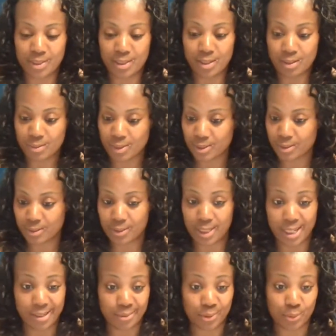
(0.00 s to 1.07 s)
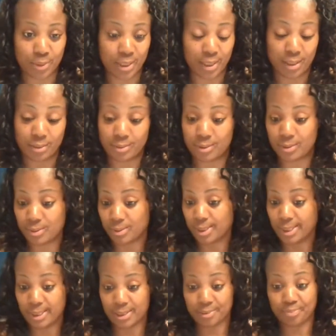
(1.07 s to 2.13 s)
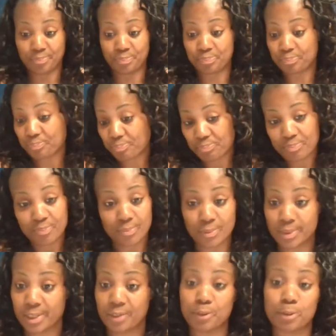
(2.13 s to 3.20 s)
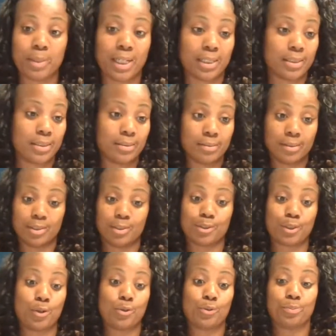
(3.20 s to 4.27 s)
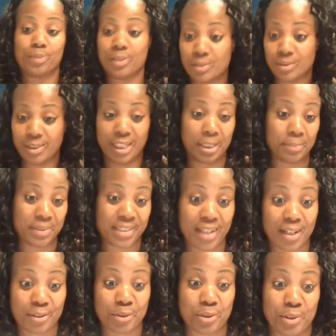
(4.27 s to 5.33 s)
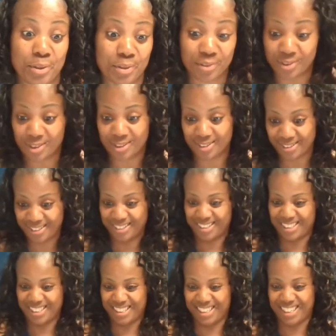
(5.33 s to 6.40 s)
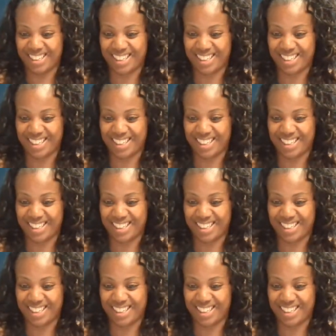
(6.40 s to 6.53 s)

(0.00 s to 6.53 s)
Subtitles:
Oh, girl, I don't know why. Listen, everybody, there's hope. Amazon calls.